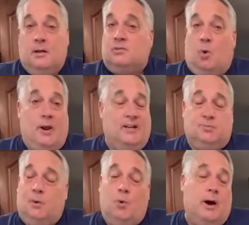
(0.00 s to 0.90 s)
Don't ask
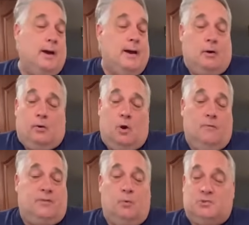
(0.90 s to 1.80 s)
me why. I don't know
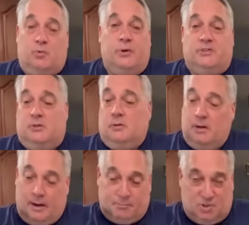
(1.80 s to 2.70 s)
if there was a reason.
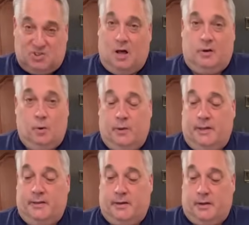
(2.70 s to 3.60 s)
I'm just telling you where they
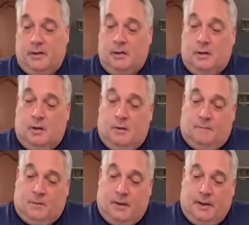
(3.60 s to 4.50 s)
did
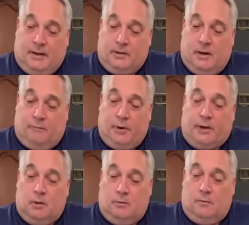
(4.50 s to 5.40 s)
it.
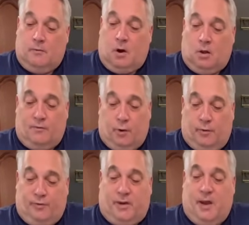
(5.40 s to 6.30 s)
Regular olive oil.
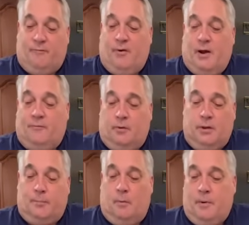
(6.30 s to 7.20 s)
If you can't find
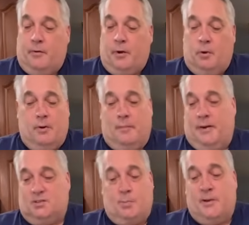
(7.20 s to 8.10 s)
Filippo Berrio, I mean,
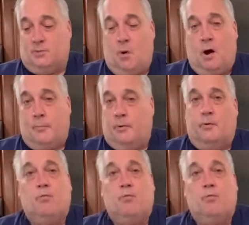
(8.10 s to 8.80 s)
it's popular.